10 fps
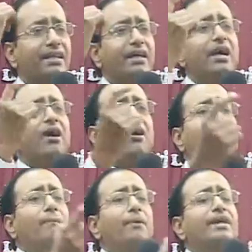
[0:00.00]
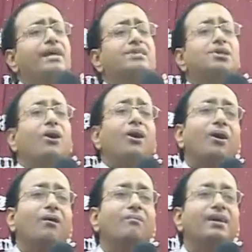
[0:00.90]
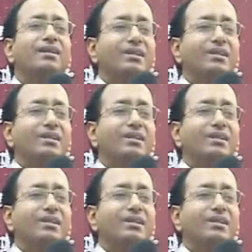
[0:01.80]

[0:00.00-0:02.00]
uh, oh, bigger job?